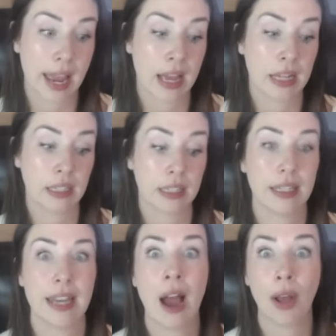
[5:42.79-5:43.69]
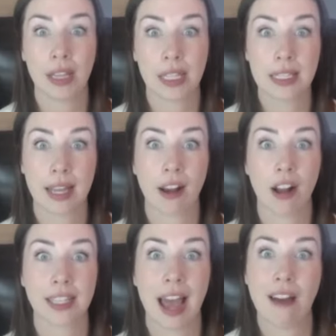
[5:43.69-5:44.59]
And now at least I
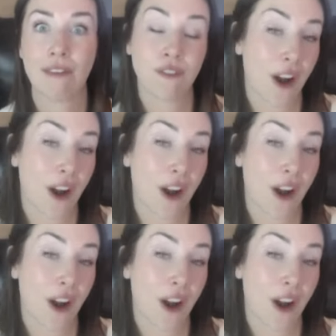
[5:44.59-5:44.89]
got to have